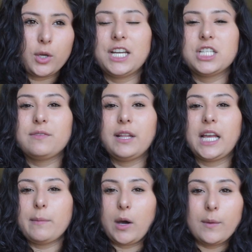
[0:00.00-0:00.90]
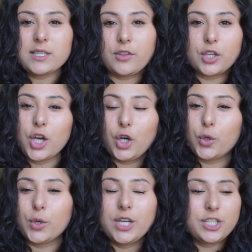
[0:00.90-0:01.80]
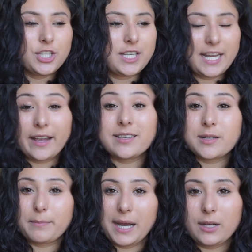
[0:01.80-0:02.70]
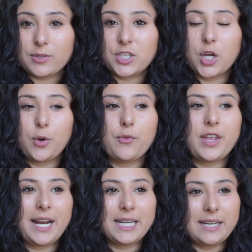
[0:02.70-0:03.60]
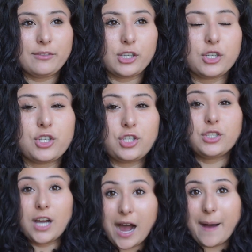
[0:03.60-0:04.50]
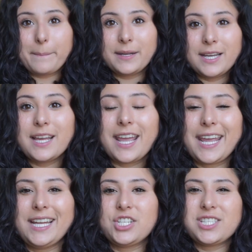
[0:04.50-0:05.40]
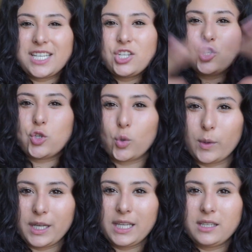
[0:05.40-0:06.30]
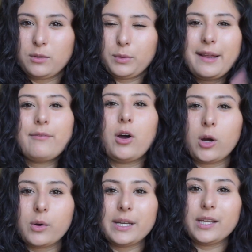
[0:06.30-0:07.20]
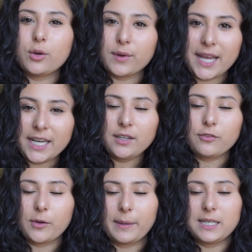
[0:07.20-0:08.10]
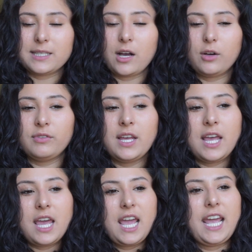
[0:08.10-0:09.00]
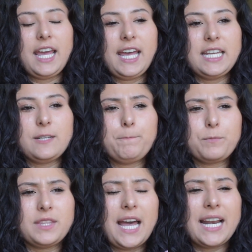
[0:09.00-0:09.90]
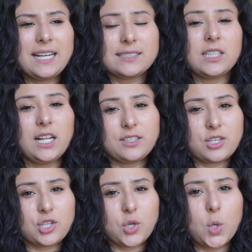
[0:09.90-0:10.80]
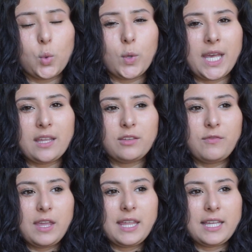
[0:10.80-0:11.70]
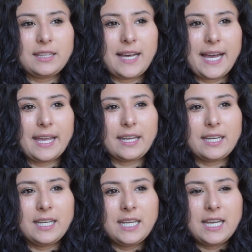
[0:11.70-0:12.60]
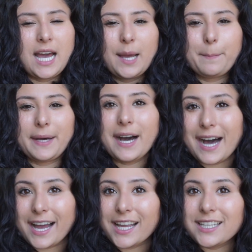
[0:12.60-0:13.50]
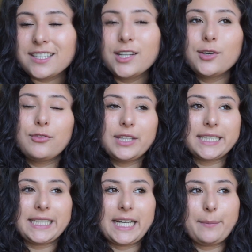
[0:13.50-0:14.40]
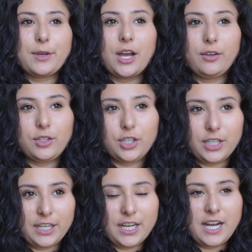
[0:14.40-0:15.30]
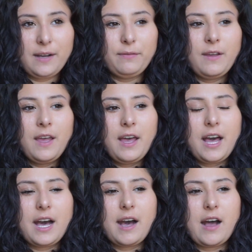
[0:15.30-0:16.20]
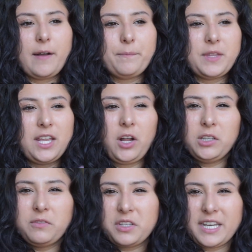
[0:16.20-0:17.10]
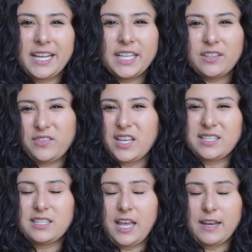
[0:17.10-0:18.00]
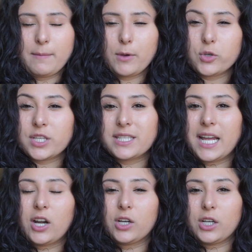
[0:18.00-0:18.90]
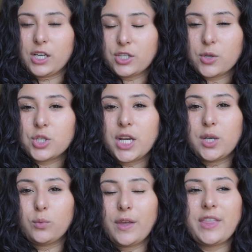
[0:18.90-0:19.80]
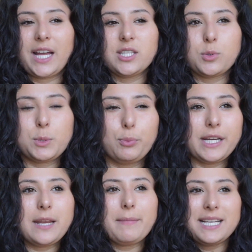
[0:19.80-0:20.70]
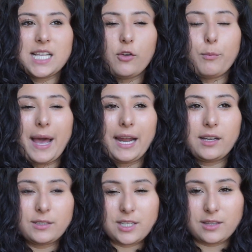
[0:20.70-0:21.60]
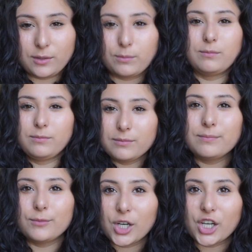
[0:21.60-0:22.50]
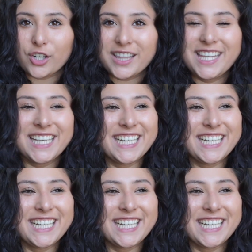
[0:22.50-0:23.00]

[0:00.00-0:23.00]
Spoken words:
just feel like I'm always on the go to the next milestone, that I never stop and just enjoy what I've already created for myself. And that has a lot to do with feeling like I'm behind, feeling like I'm not good enough, and all of the negative things and emotions that are associated with that. So bringing myself back to the earth,